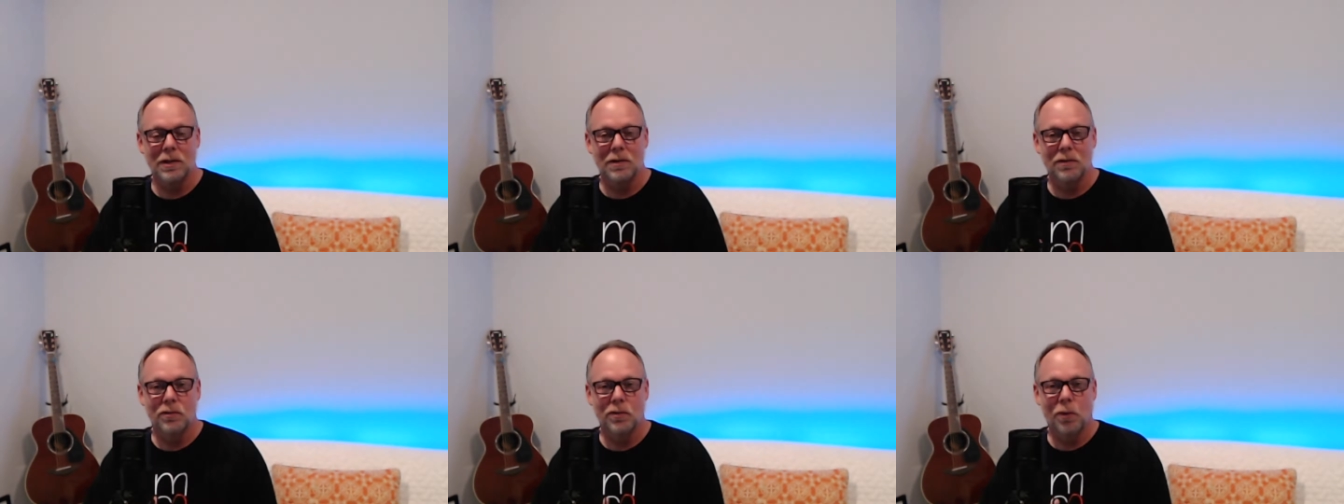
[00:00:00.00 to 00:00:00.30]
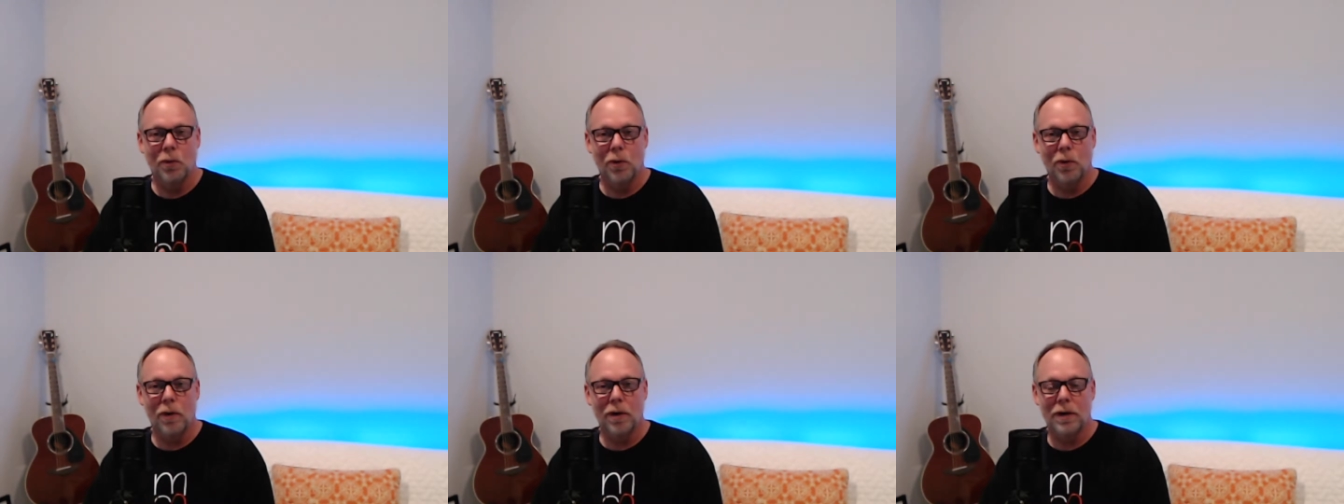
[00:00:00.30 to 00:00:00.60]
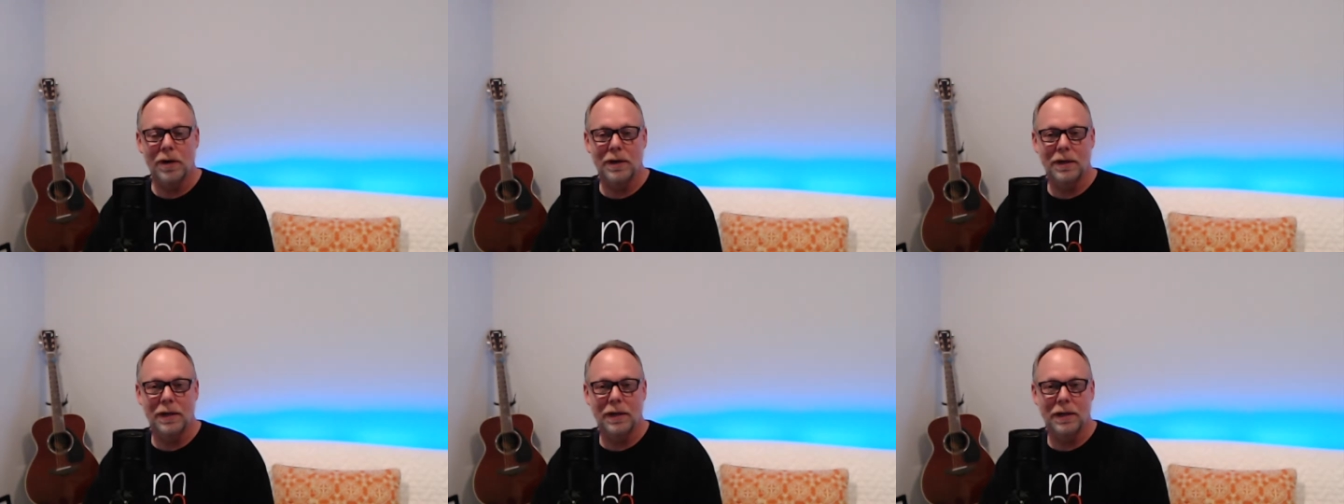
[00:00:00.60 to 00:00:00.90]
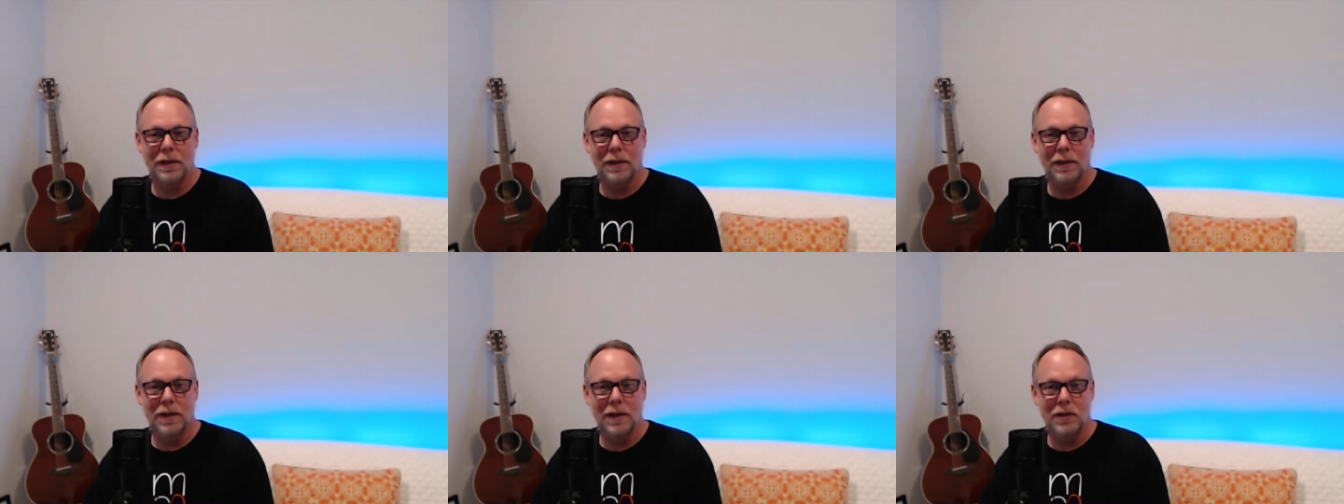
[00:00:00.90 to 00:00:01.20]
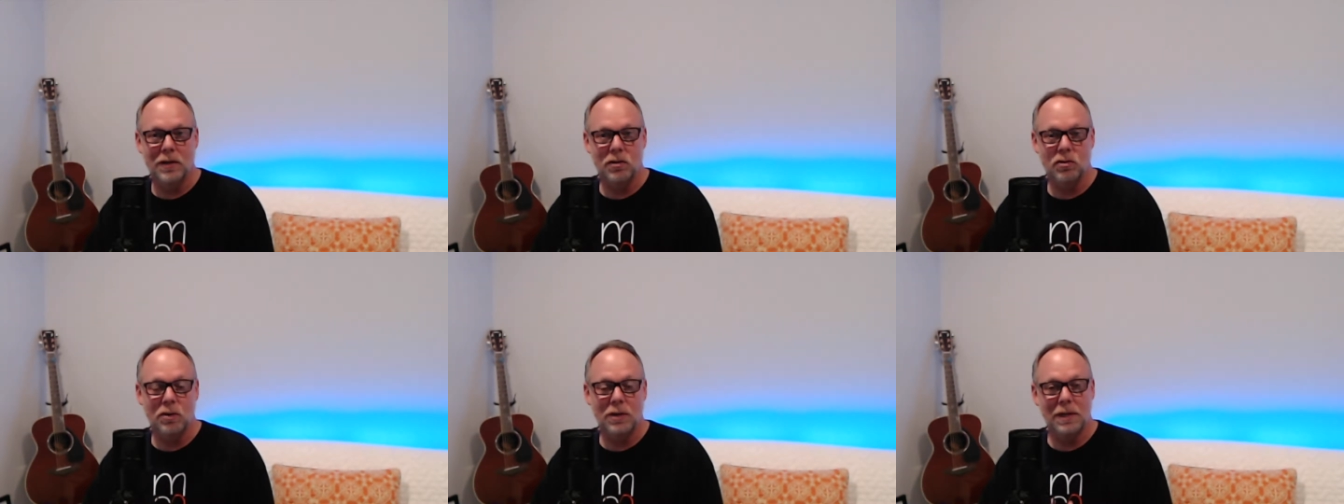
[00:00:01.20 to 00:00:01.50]
for
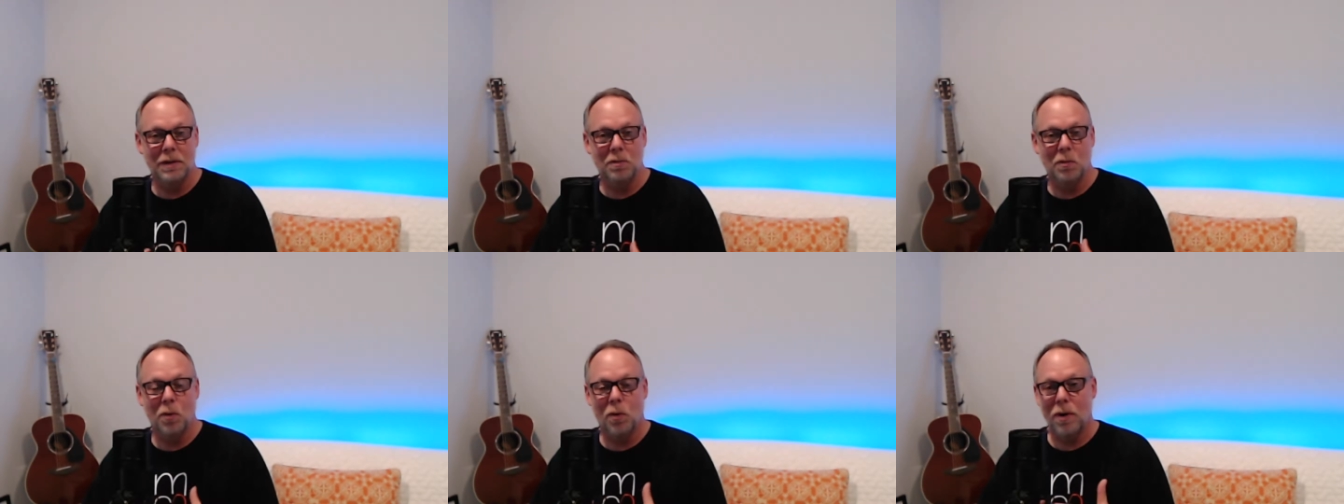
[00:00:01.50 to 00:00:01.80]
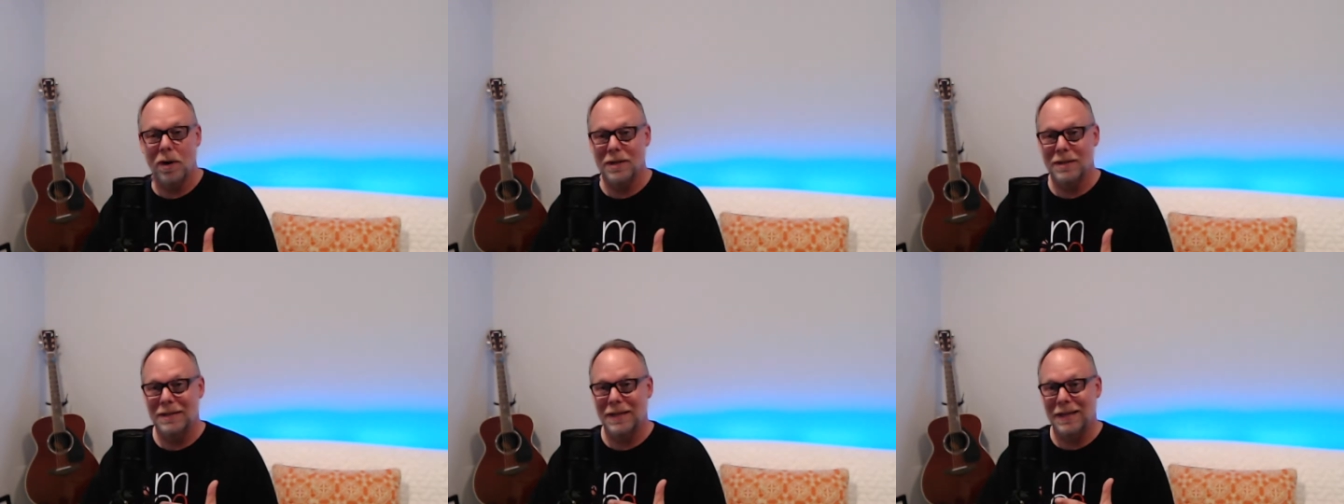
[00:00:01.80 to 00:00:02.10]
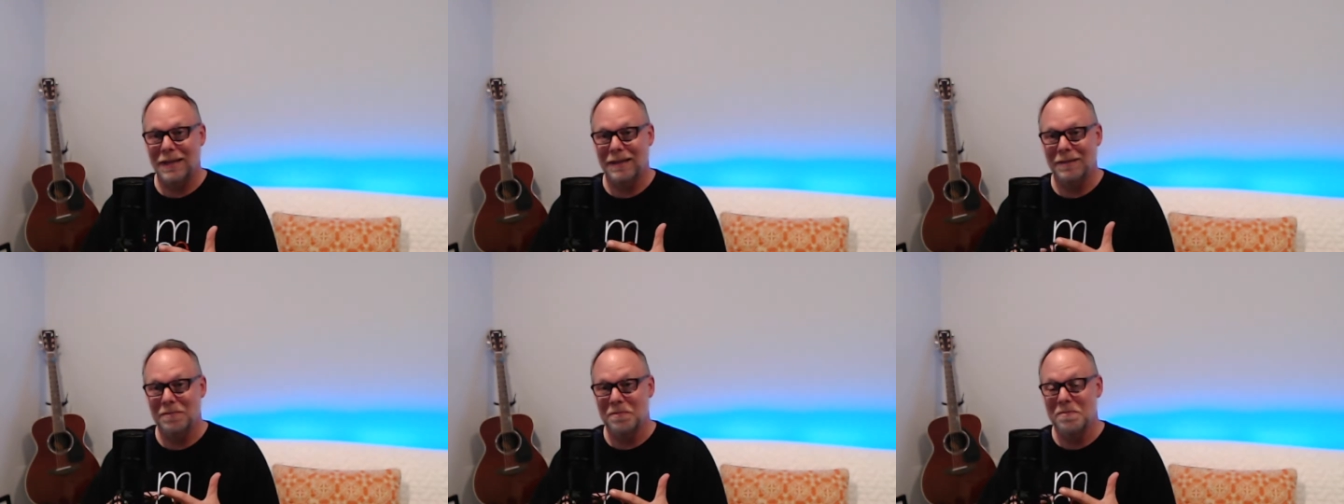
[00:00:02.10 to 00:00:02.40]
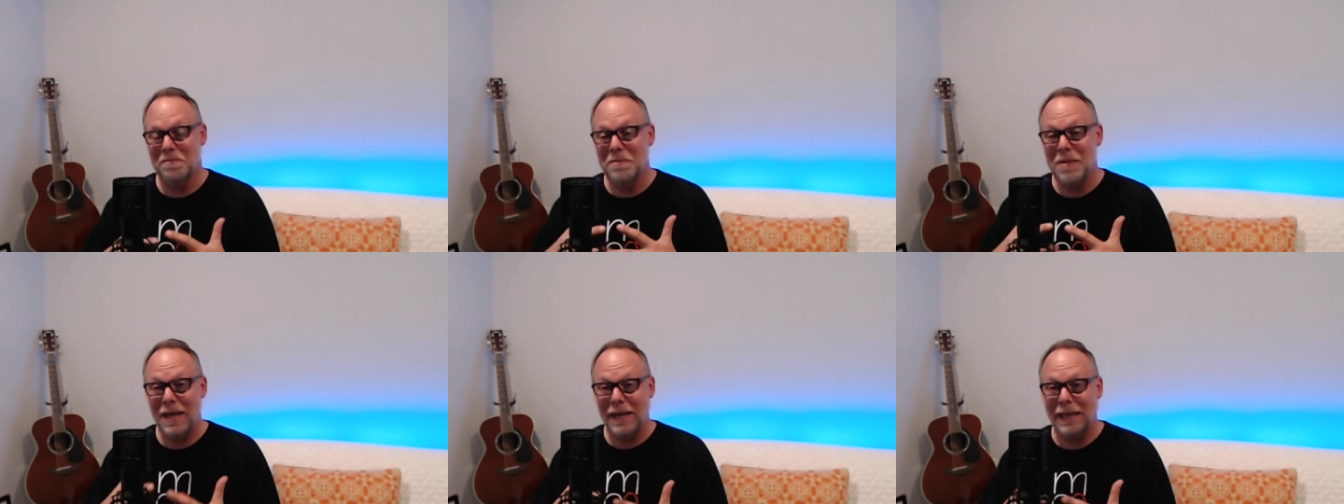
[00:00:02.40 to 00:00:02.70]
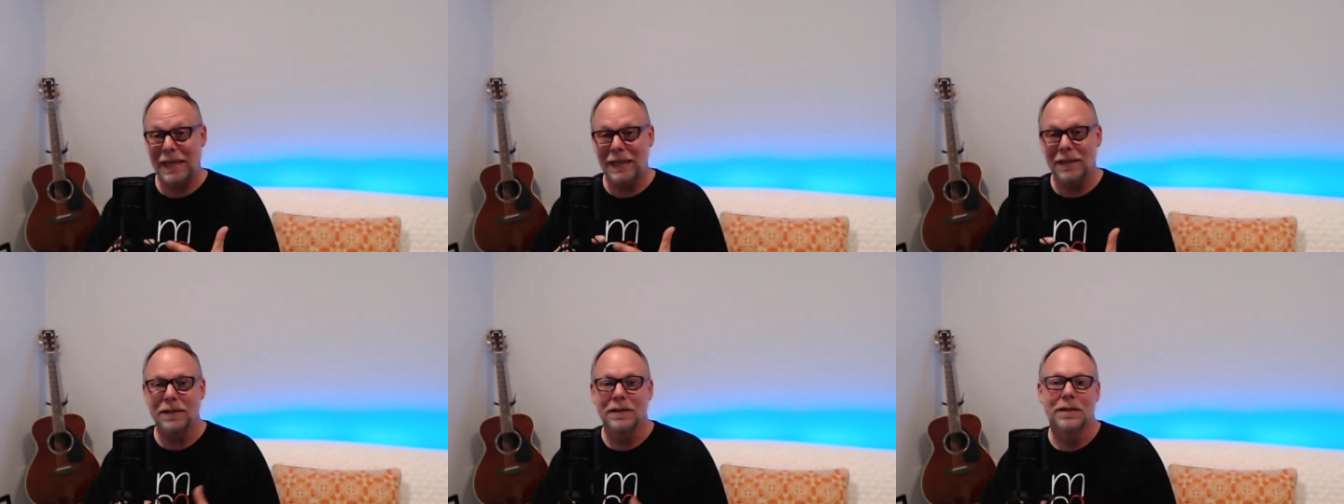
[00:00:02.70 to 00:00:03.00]
treated more as like
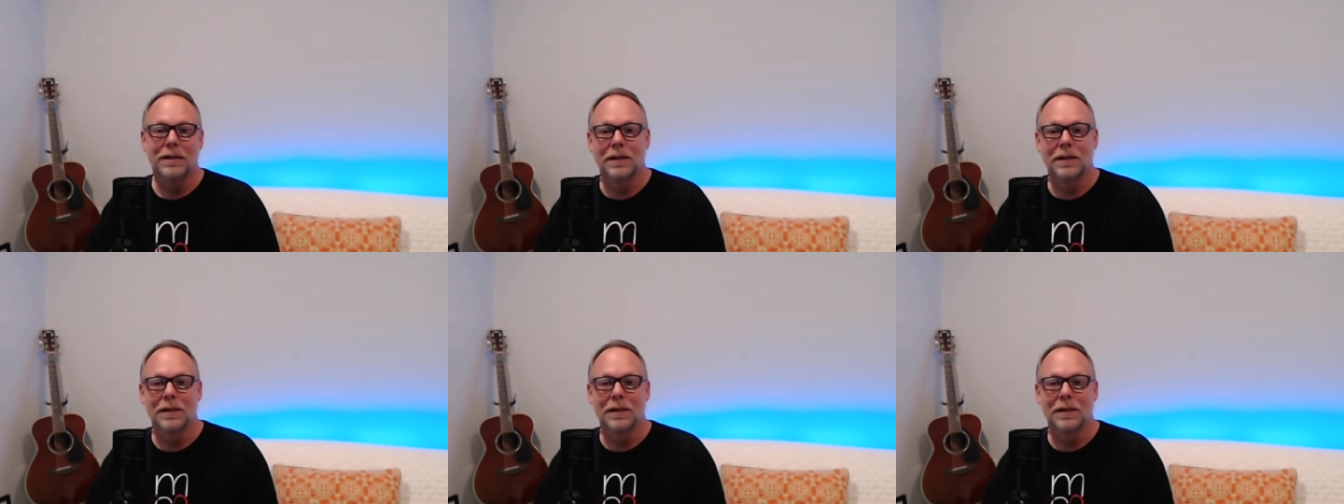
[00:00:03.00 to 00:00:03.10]
money,